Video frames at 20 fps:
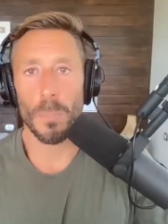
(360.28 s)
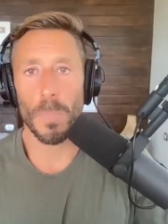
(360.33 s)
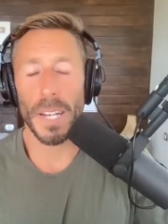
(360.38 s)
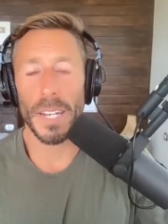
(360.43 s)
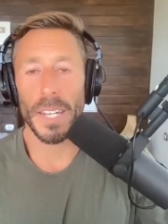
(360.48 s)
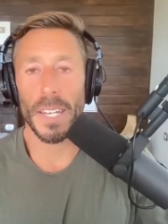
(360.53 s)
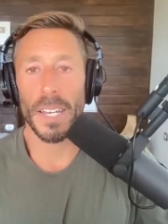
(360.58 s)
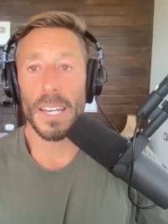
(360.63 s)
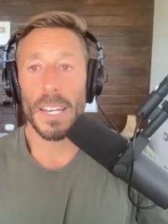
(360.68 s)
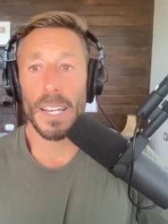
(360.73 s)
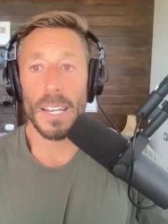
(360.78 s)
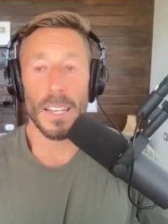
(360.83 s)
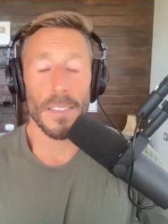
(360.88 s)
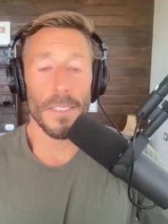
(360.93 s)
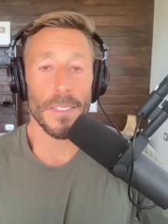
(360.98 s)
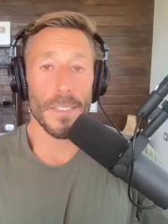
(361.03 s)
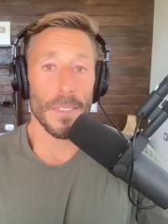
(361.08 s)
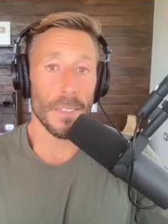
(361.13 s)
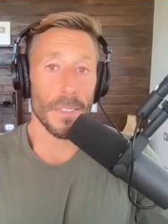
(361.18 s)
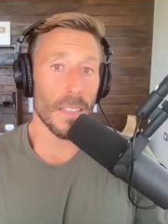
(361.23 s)
But
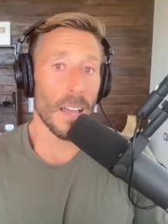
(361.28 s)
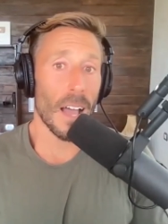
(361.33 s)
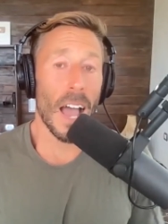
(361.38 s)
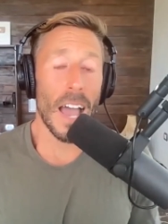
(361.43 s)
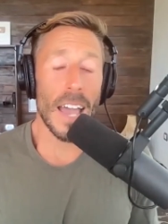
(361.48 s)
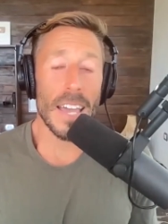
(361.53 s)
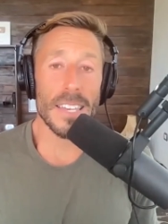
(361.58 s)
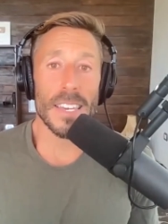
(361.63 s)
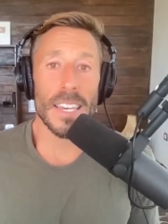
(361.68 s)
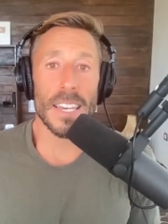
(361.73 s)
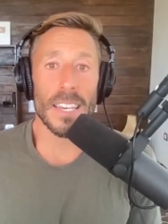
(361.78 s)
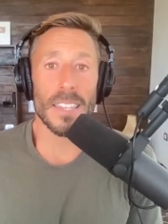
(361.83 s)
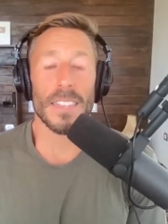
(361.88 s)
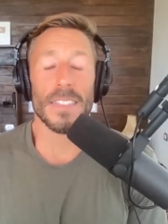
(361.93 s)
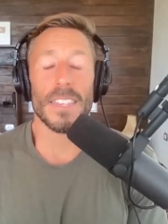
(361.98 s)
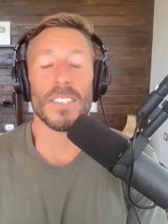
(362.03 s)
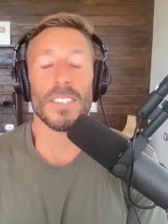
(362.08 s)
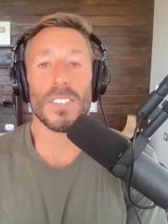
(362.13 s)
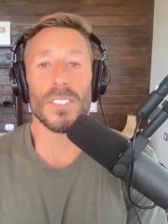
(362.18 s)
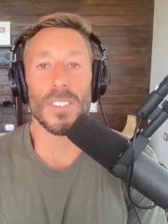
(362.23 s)
I think that
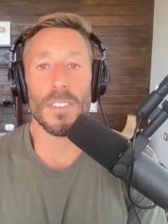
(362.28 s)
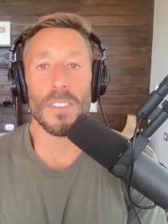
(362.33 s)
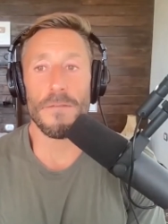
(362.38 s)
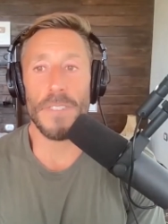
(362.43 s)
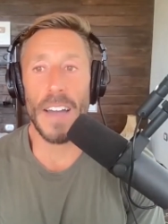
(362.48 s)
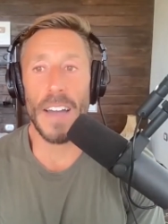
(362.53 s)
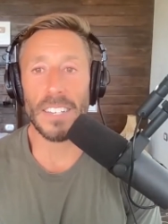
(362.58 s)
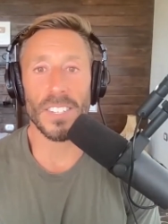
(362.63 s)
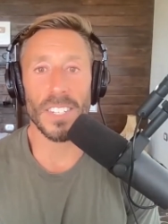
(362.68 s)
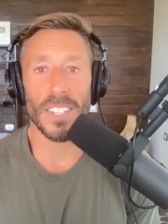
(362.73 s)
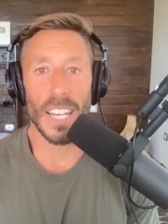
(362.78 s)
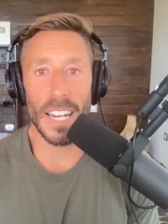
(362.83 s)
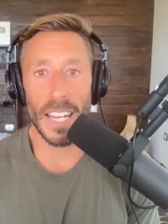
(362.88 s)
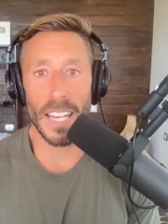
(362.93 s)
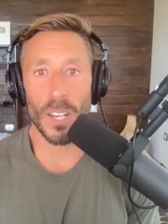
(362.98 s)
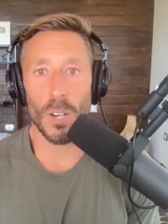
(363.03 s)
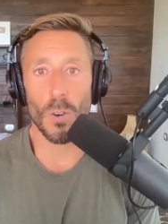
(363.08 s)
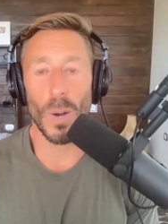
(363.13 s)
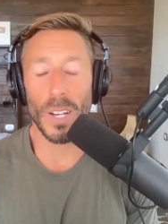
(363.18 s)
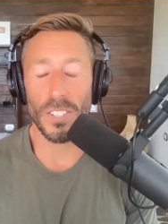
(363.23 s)
this is a
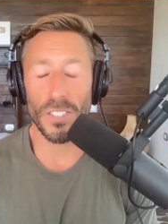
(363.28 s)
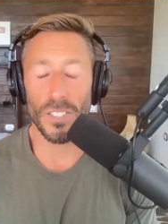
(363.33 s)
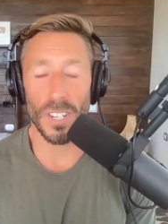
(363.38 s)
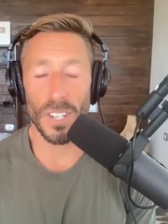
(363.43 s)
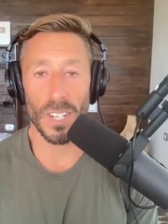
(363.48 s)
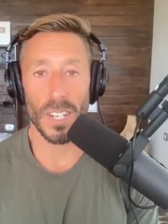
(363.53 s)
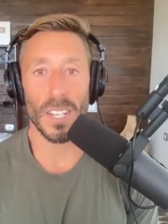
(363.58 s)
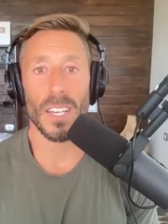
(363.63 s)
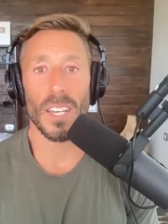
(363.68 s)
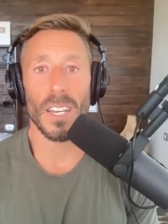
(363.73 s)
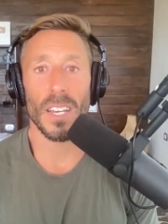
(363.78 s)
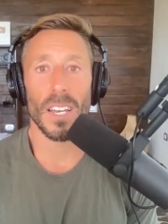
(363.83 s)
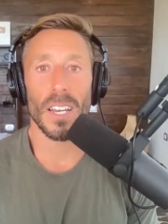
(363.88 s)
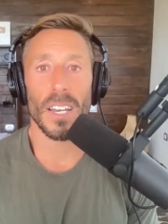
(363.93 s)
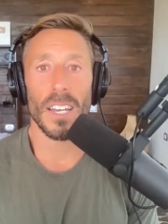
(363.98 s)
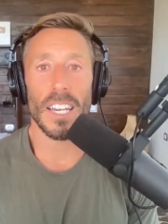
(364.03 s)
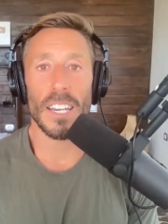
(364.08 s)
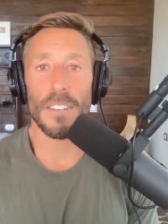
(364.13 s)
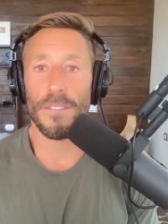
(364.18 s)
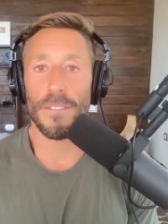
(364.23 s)
fascinating question.
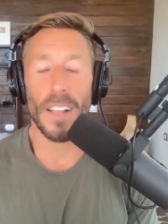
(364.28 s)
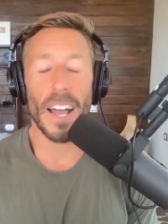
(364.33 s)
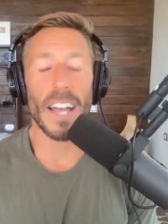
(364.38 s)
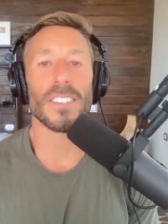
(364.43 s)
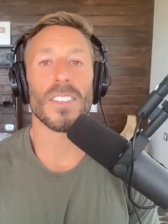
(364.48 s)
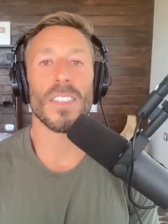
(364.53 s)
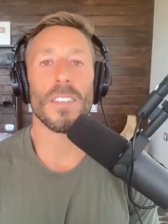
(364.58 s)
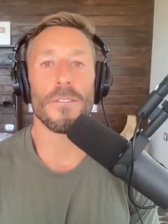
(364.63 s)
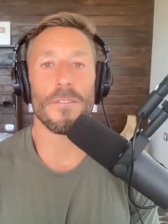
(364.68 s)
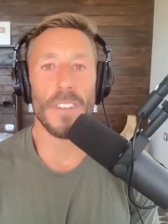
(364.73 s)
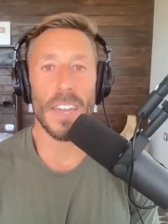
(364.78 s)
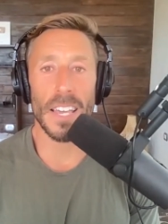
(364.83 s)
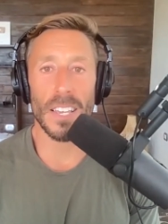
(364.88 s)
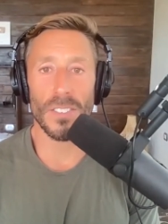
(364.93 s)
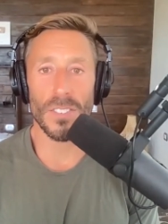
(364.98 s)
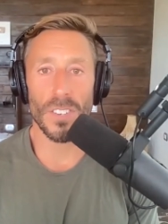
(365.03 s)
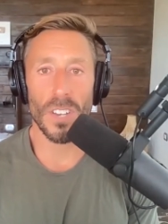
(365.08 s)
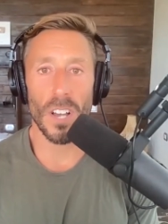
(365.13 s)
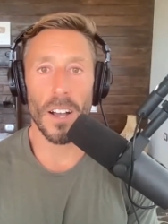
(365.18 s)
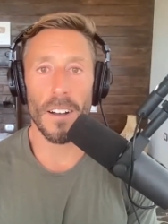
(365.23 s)
It flies in the
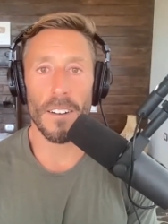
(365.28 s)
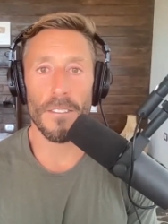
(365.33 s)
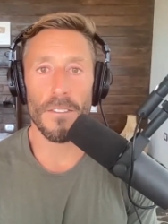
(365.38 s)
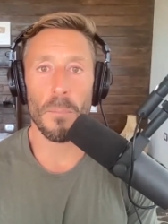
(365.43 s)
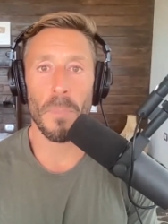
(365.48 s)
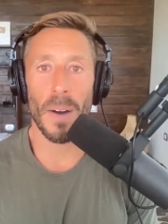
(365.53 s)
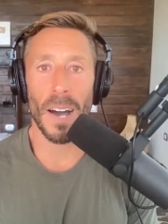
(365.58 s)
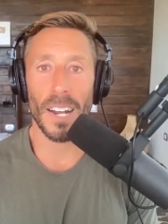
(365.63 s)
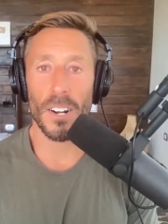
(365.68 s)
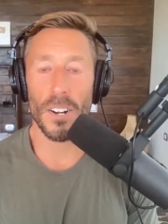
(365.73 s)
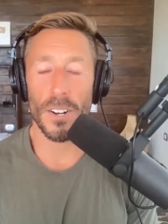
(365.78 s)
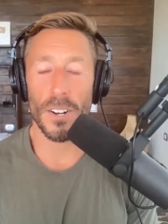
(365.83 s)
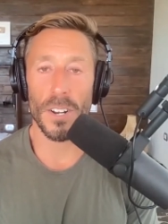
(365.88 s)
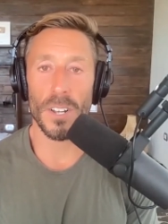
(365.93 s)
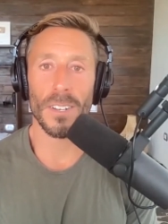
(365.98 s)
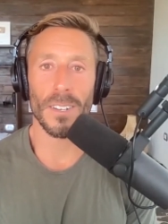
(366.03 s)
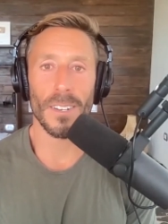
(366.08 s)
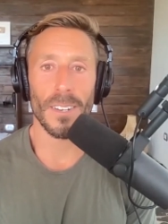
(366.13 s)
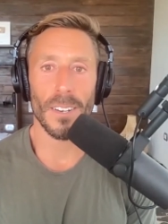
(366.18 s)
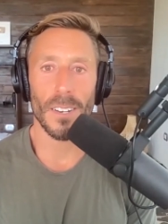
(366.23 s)
face of modern,
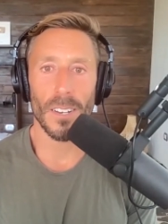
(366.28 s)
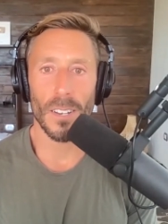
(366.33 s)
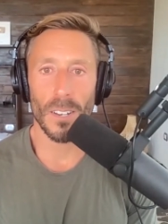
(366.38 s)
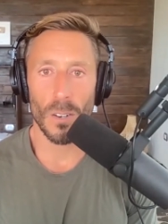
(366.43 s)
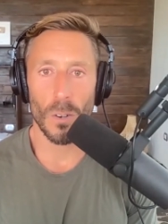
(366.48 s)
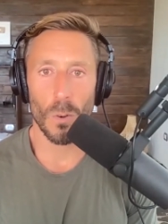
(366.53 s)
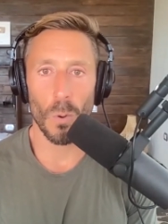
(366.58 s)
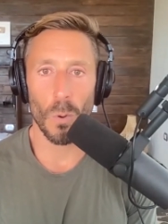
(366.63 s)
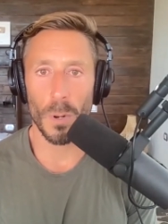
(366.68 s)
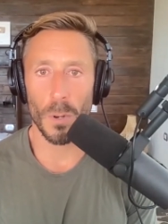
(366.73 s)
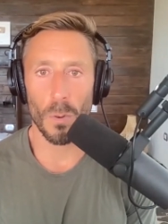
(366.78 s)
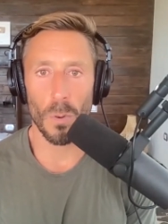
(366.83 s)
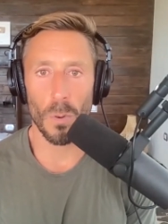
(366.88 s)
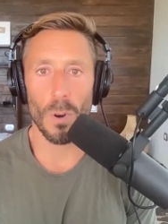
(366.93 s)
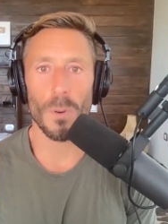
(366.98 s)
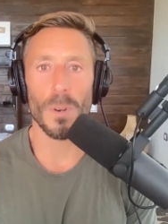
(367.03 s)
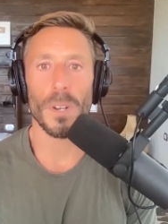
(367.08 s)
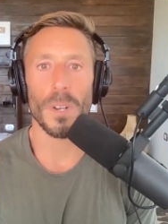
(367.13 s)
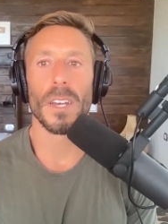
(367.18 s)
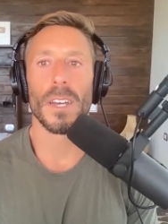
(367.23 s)
quote
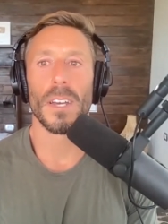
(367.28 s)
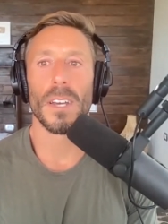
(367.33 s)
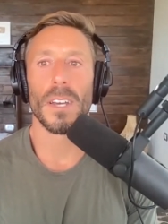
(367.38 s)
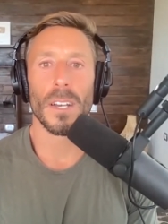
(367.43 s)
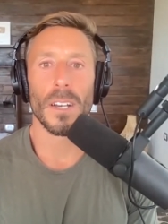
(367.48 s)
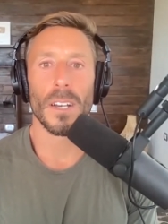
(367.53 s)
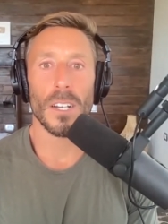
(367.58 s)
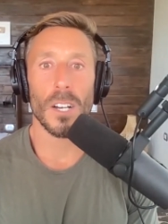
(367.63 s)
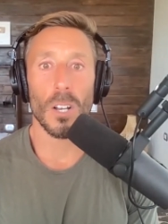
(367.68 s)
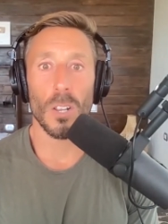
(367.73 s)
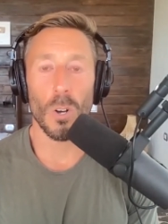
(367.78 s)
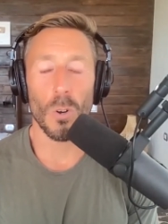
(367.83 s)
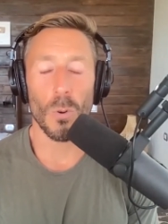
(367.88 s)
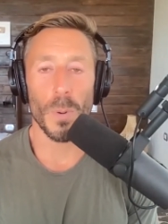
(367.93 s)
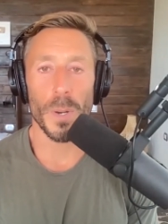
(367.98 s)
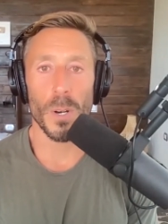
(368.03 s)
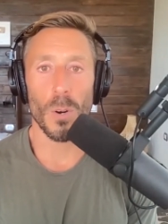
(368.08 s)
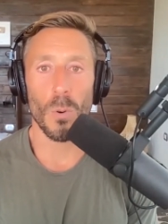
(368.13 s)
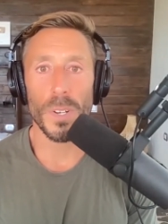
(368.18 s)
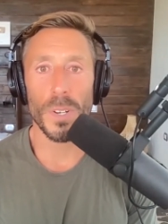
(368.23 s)
unquote,
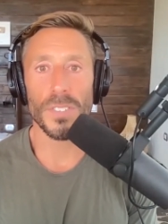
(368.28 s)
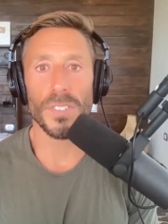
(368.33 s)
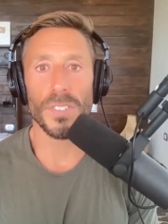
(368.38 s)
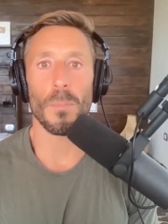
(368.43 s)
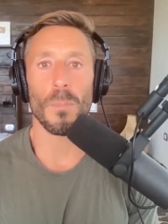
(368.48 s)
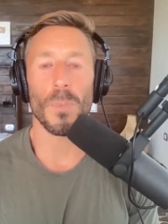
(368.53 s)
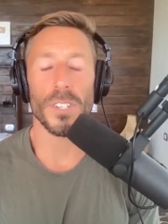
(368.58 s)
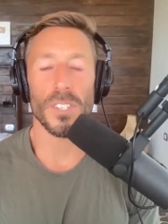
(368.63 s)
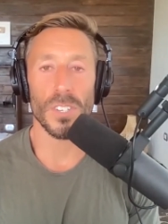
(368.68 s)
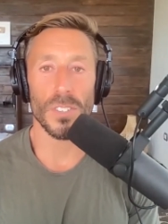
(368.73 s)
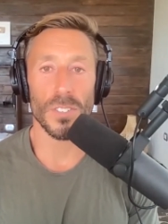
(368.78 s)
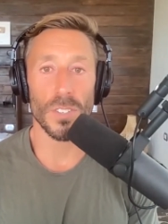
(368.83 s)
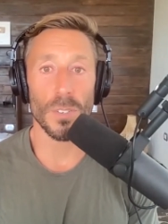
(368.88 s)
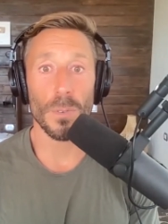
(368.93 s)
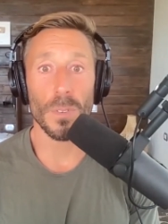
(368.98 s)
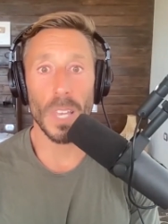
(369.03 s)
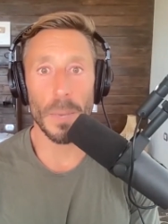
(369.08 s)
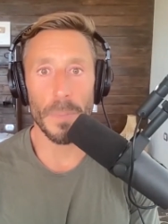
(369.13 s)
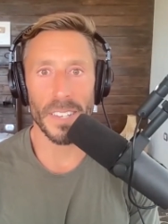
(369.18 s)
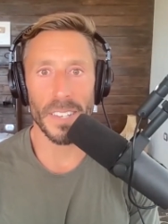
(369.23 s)
colloquial wisdom, which is to
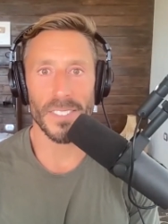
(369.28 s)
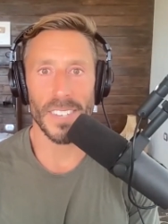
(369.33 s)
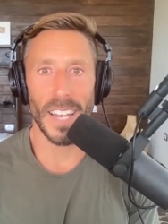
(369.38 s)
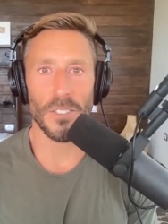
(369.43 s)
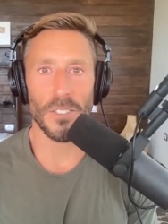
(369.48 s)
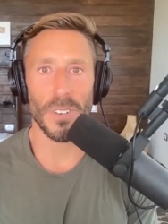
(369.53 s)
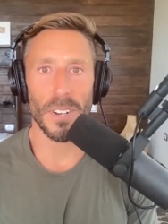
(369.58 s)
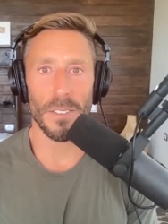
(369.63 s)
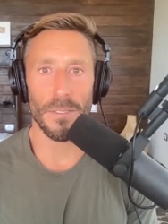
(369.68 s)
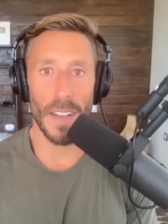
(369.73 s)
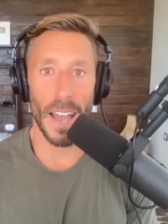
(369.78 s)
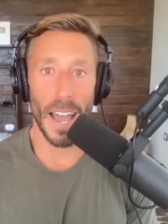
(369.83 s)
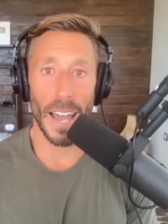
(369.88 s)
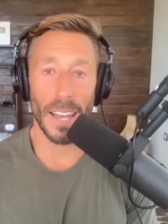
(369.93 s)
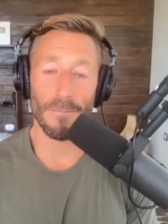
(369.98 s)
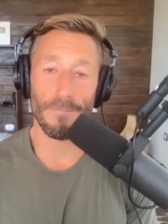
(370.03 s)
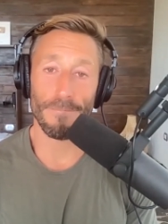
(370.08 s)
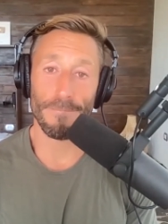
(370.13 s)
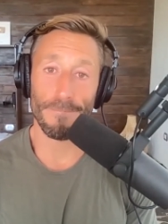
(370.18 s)
limit saturated fat